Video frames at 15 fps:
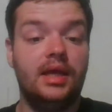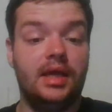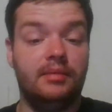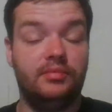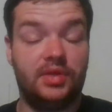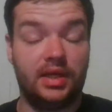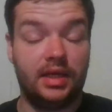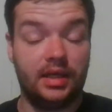
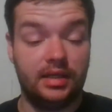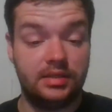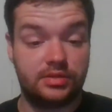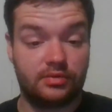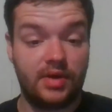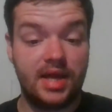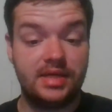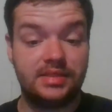Him thinking he's
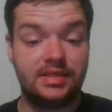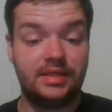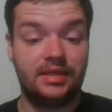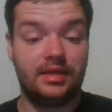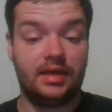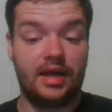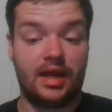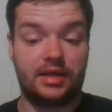crazy,
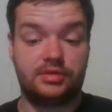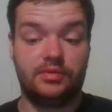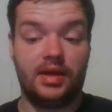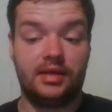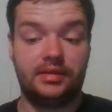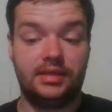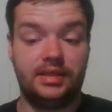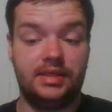and in
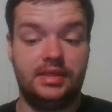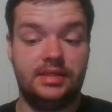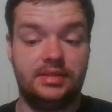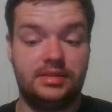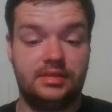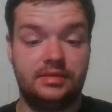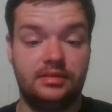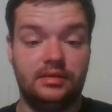actuality,
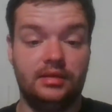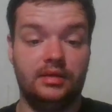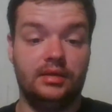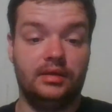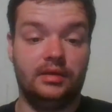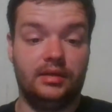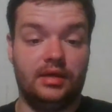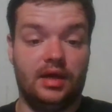he's
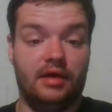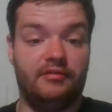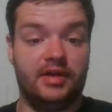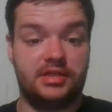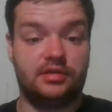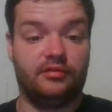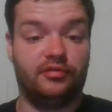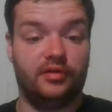a
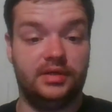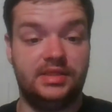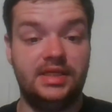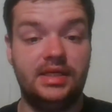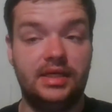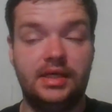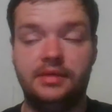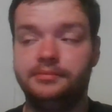vessel for a
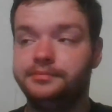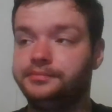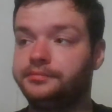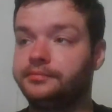deity.